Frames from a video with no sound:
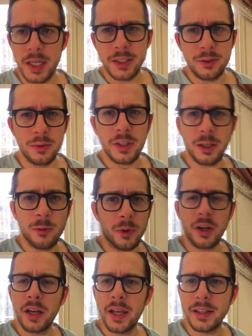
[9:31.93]
I don't think we're
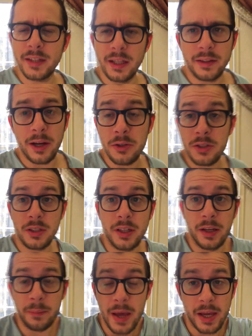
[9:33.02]
going to hit 10,000
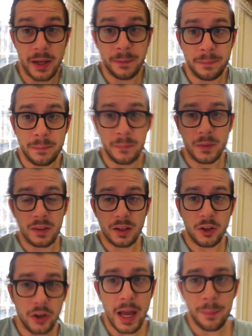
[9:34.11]
in May. It
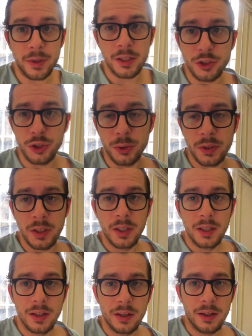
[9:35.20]
could happen in June,
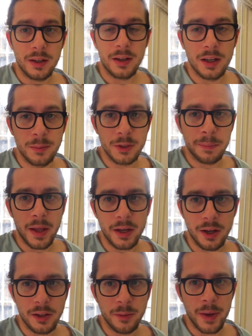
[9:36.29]

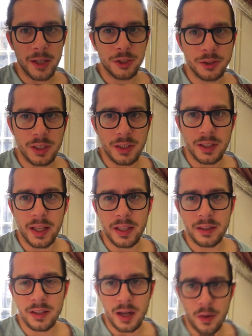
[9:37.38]
depending on the measures
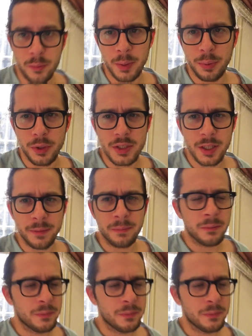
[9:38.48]
that the government puts in.